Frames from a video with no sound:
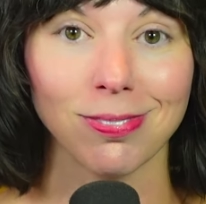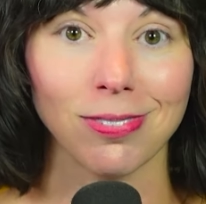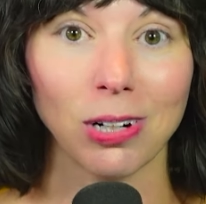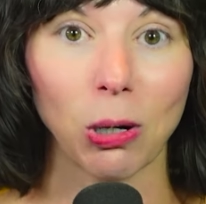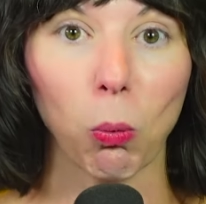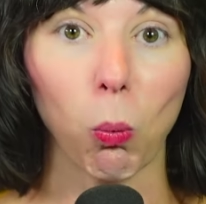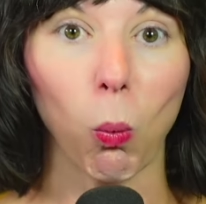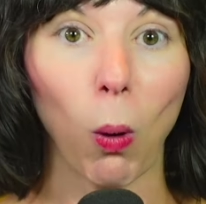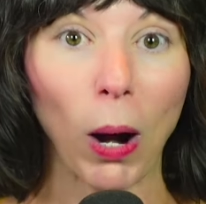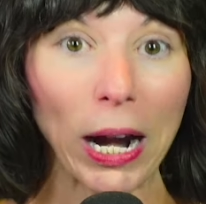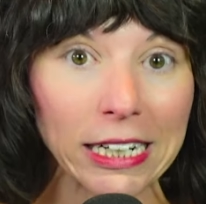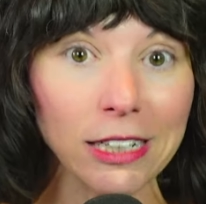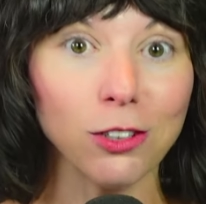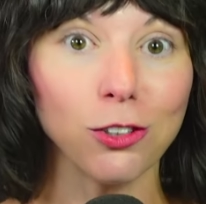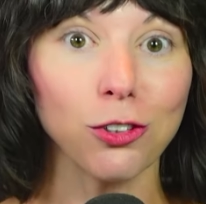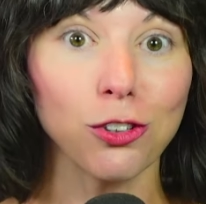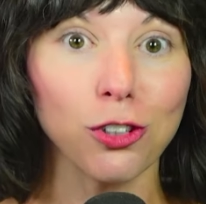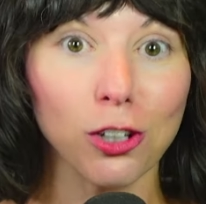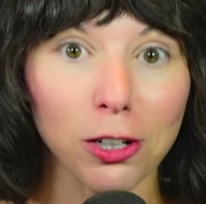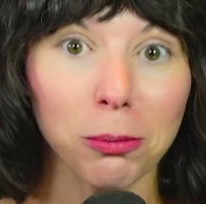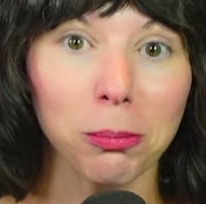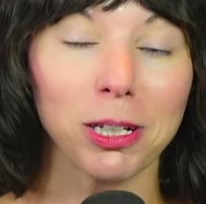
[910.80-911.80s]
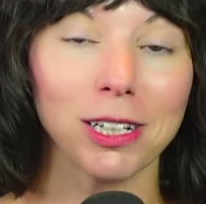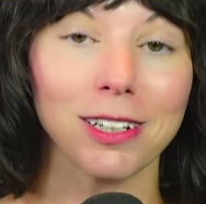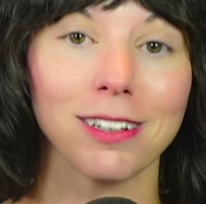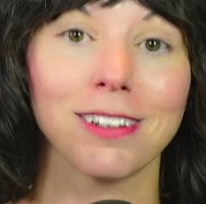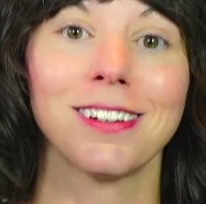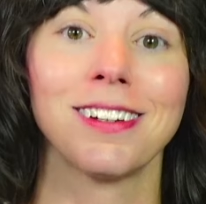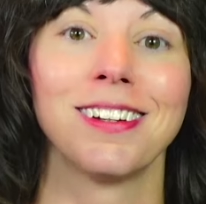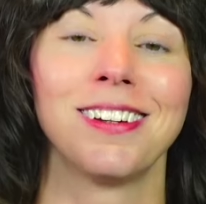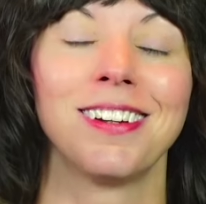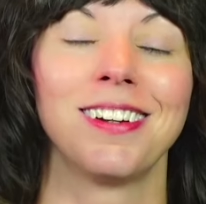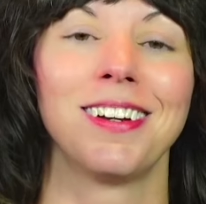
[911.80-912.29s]
white German.
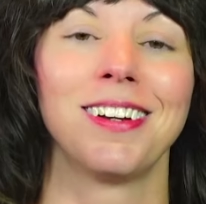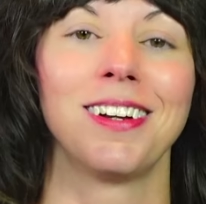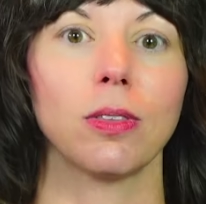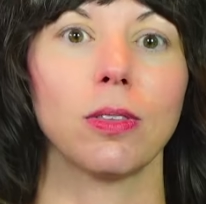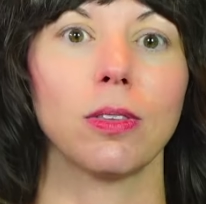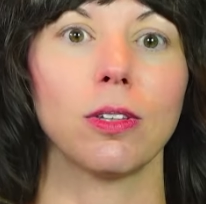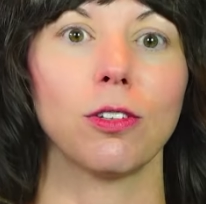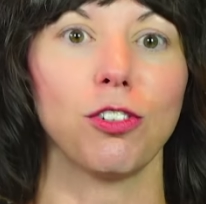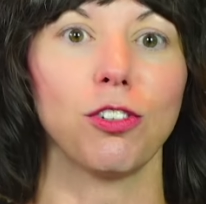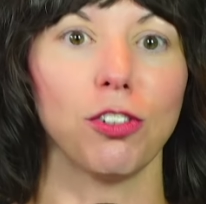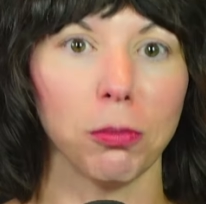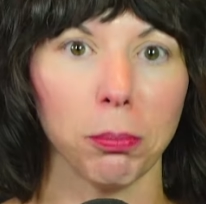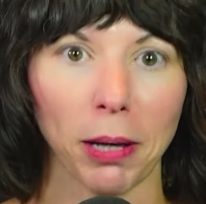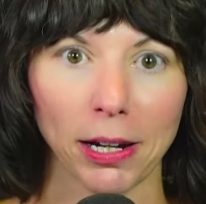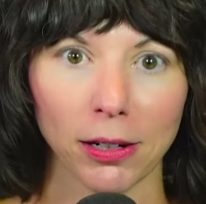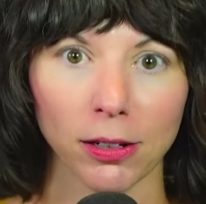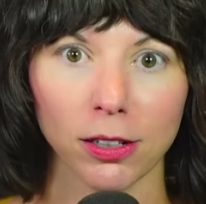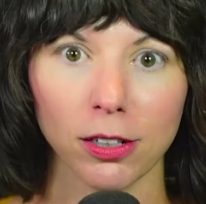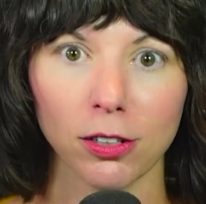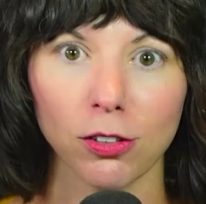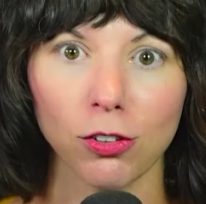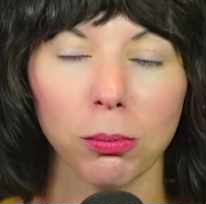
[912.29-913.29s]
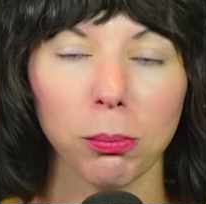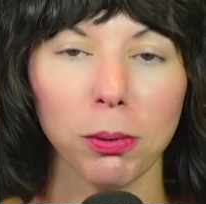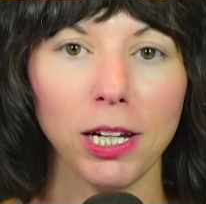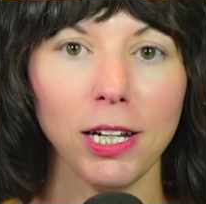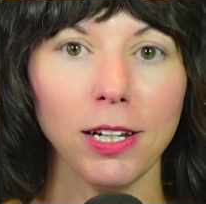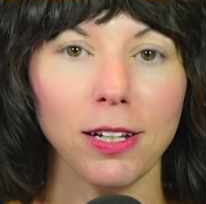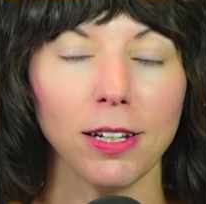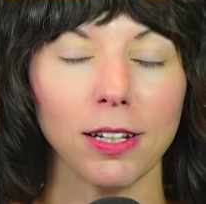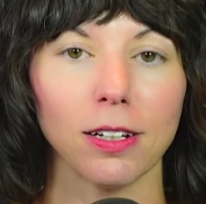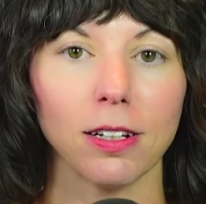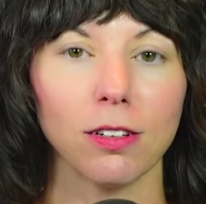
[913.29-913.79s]
She married a
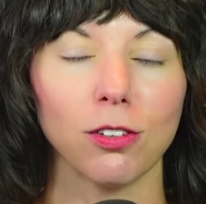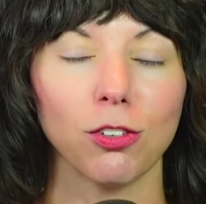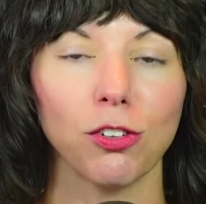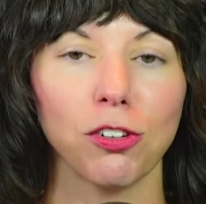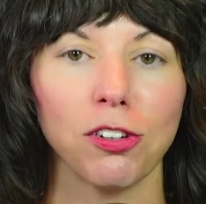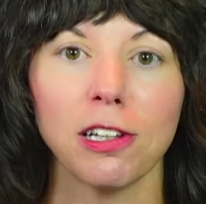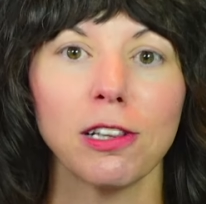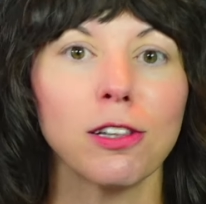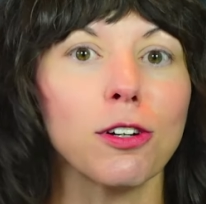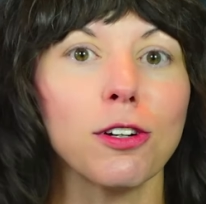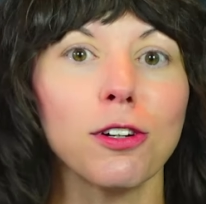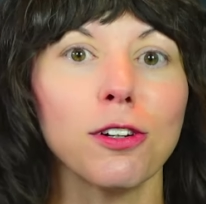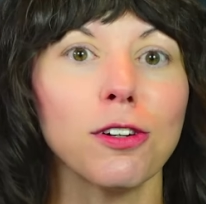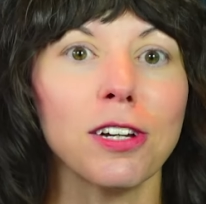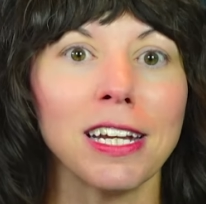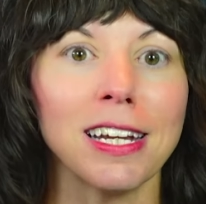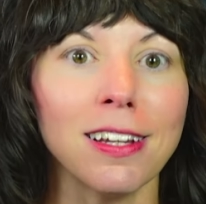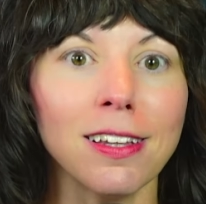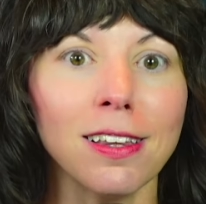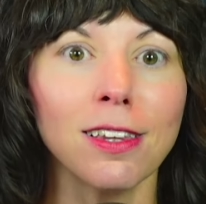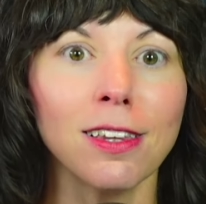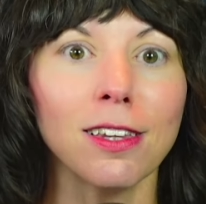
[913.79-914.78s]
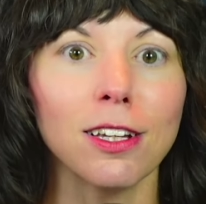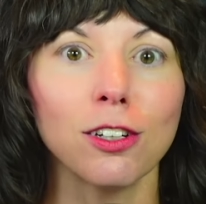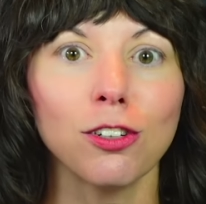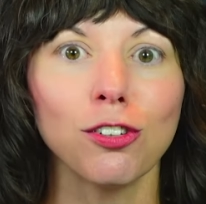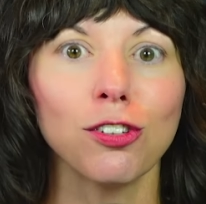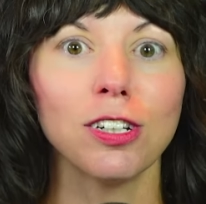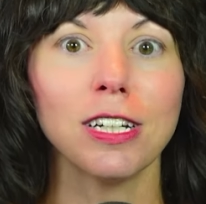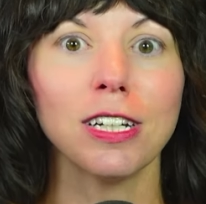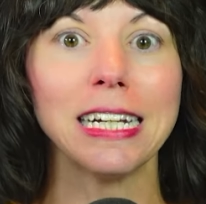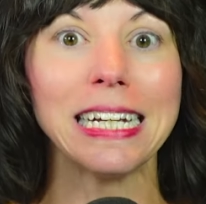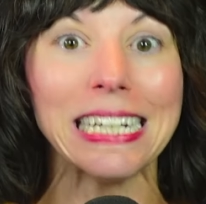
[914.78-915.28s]
Jamaican. She learned
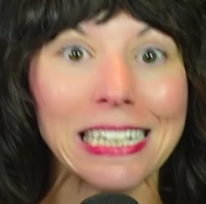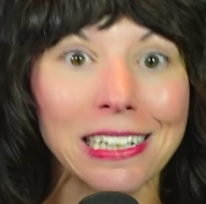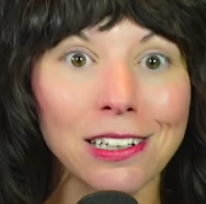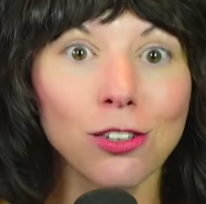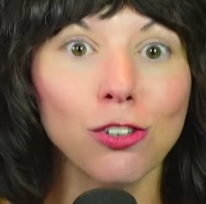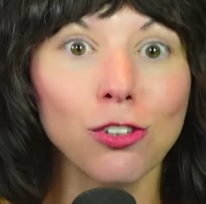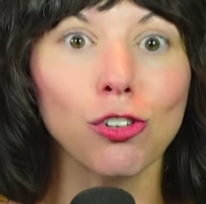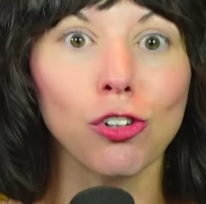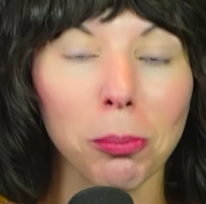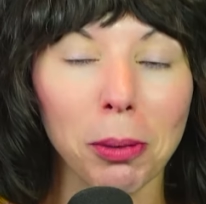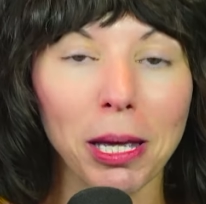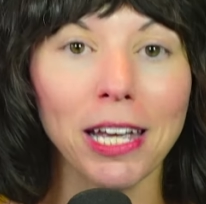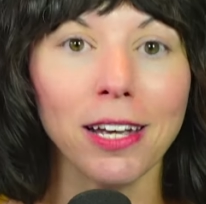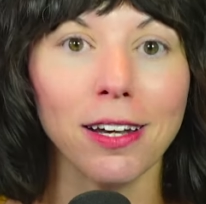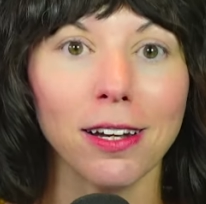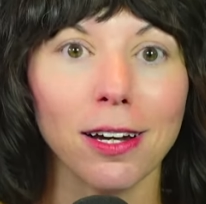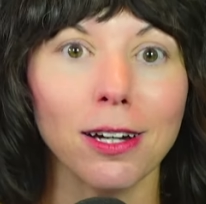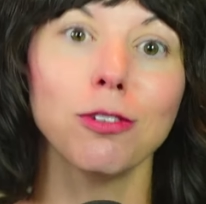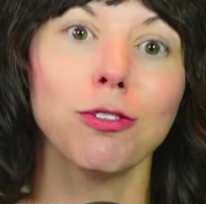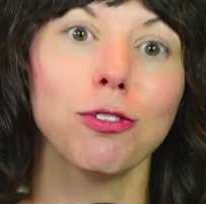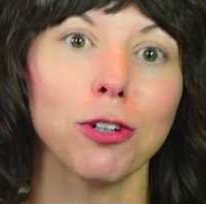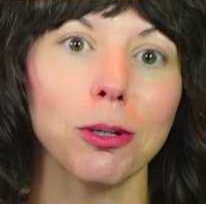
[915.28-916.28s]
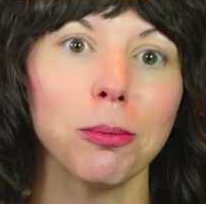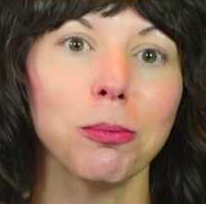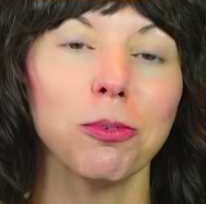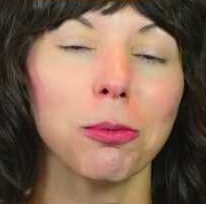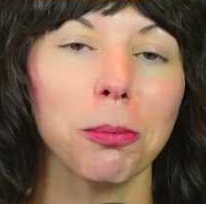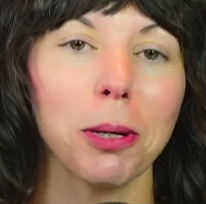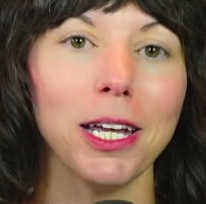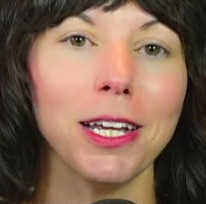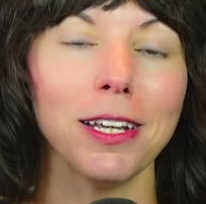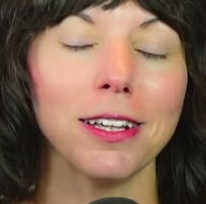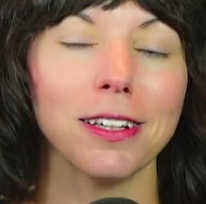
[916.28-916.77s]
English in Jamaica from
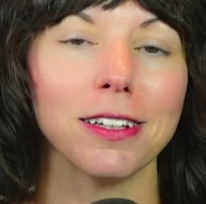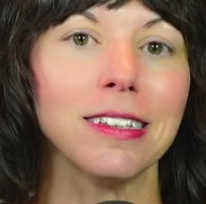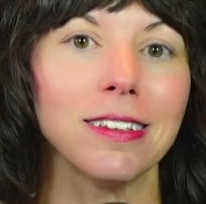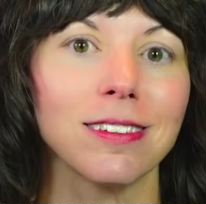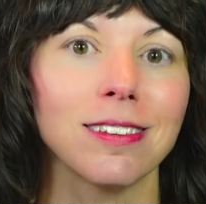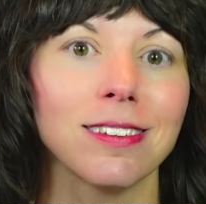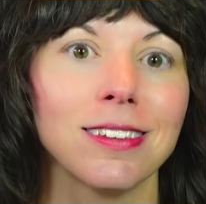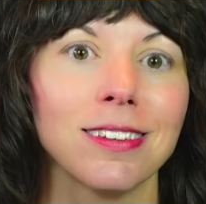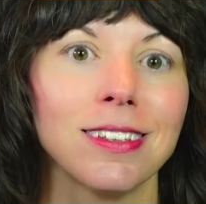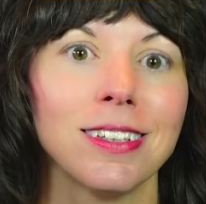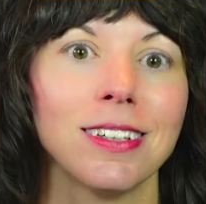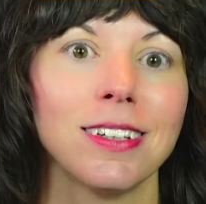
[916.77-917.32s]
Jamaicans.